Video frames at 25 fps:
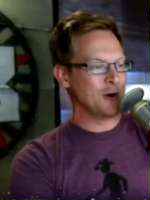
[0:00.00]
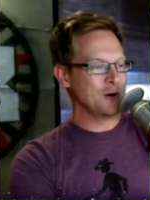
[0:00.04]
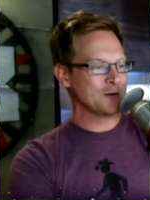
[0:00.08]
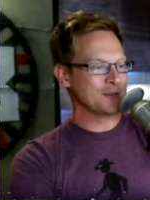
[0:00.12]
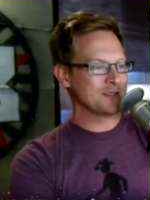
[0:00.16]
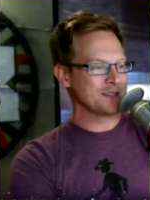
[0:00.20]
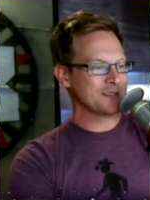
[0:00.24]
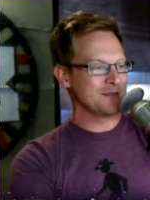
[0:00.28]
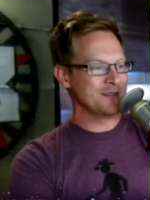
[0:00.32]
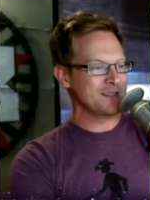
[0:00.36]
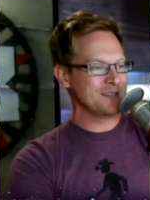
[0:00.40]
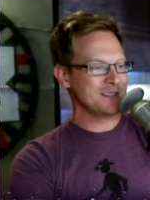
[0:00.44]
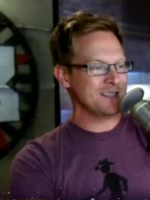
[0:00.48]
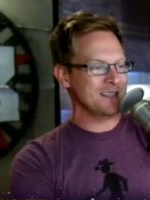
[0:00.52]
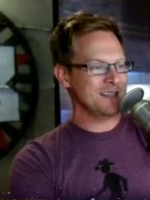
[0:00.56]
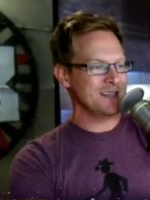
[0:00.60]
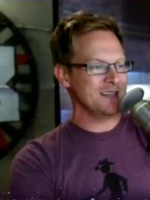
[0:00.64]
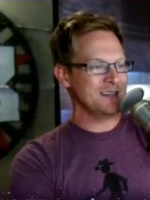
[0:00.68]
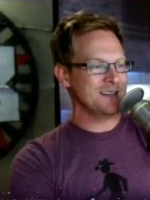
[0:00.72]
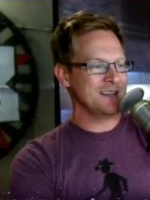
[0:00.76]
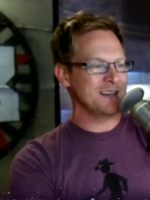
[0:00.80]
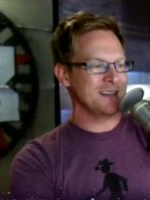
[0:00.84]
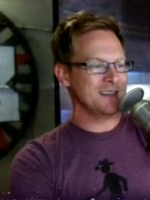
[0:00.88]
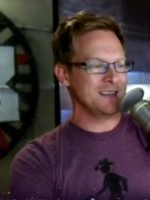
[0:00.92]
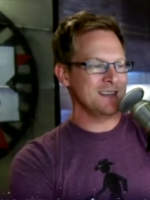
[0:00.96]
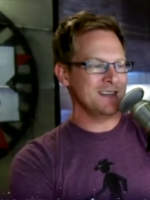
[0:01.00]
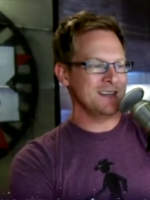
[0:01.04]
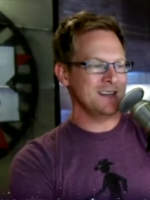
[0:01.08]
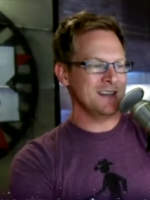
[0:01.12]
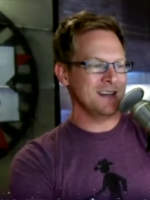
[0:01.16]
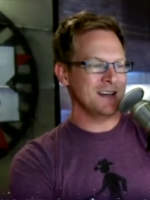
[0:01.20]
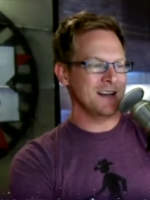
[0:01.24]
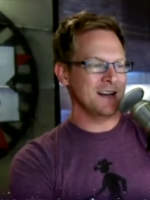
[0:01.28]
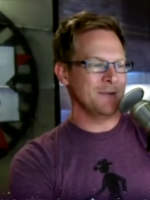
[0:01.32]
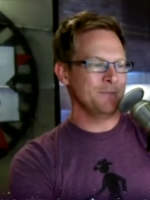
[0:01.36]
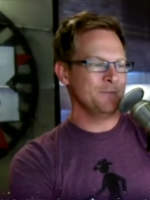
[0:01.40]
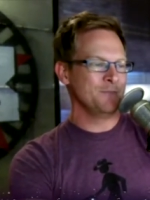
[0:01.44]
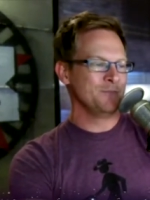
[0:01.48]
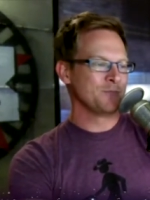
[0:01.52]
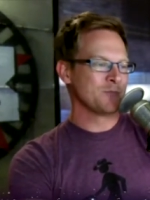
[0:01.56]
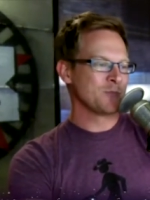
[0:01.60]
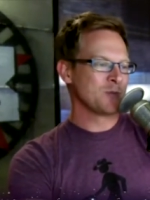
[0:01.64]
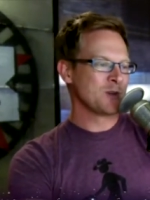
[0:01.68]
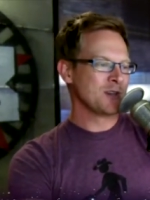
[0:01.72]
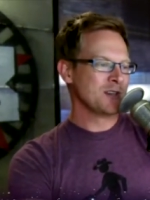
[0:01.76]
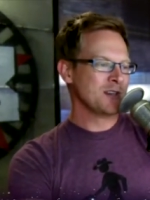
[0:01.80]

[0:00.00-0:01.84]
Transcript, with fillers: folks, let me see, get the um,